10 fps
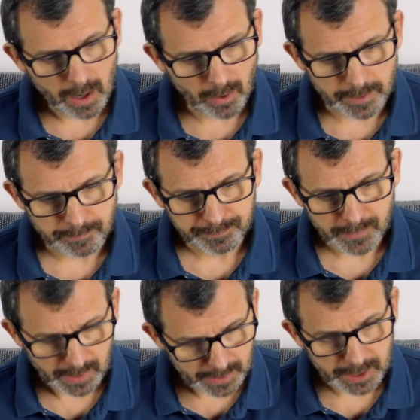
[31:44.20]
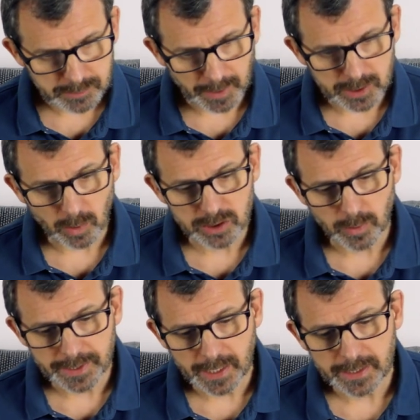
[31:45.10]
All right, Next page,
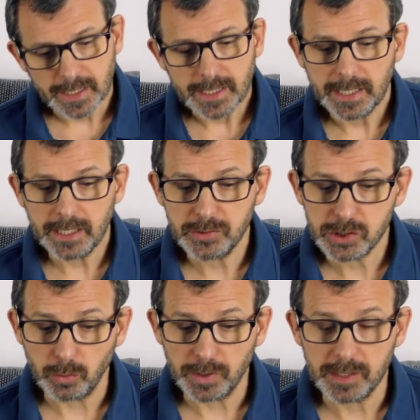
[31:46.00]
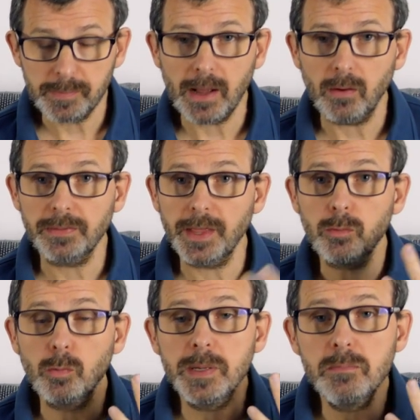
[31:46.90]
128. Here he's talking about there
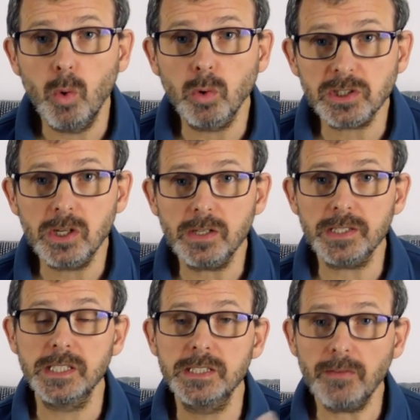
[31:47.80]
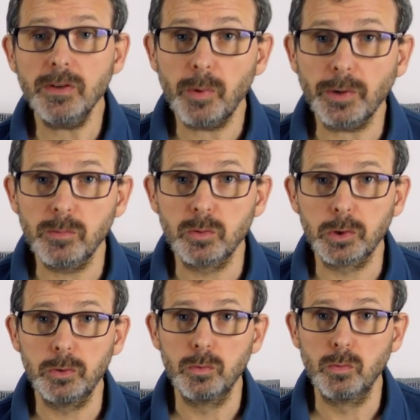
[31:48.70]
will be more circuses. Everybody will
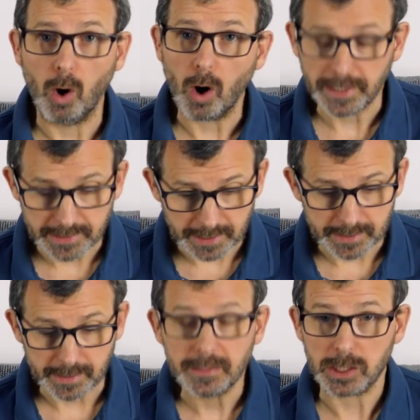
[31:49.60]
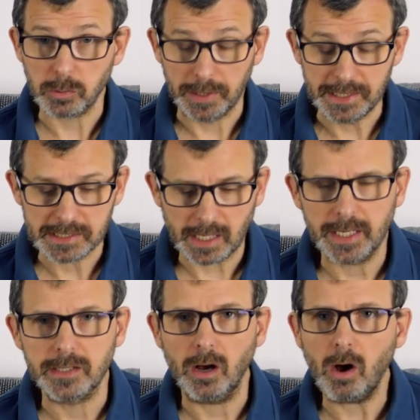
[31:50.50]
do what I did. And that's what he's
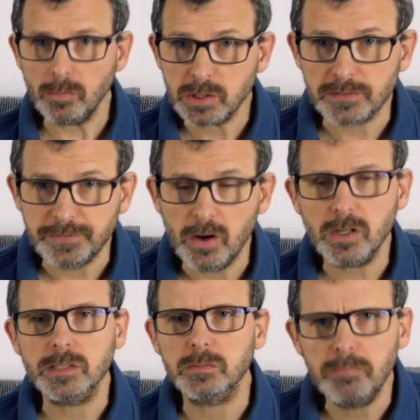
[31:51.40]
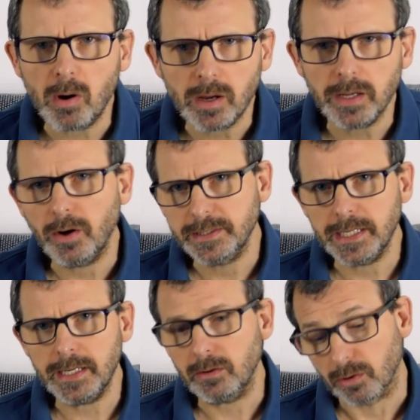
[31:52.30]
saying. I was the first. It was my
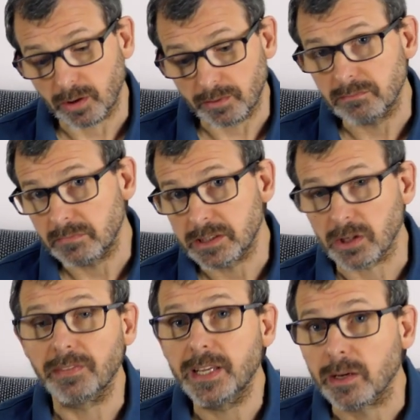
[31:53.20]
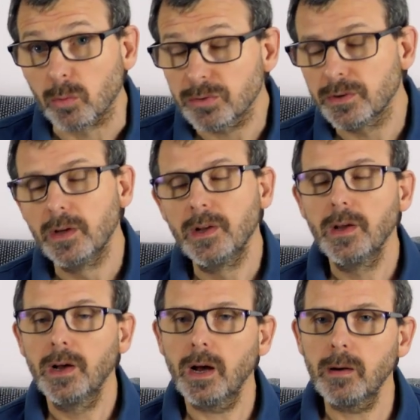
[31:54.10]
idea, or at least I think it was.
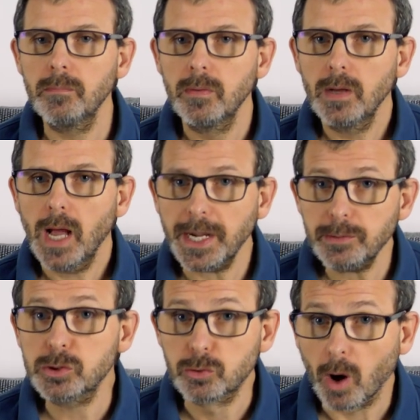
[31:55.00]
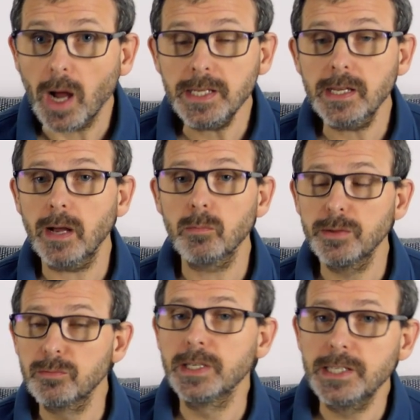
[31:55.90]
Um, and it was great. And
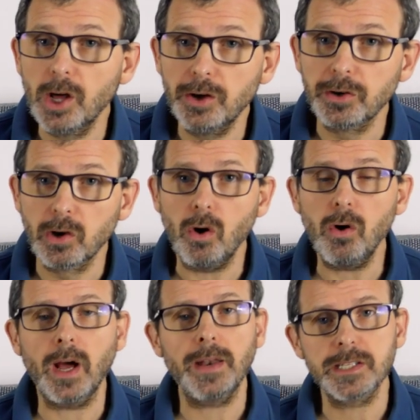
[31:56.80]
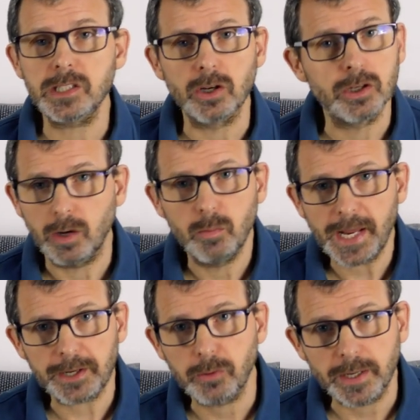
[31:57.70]
we really learned a lot. And, there's a, and we
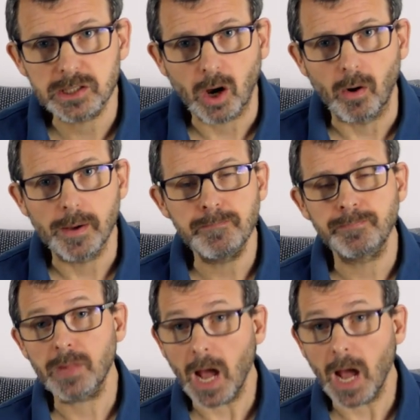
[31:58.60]
had a great time.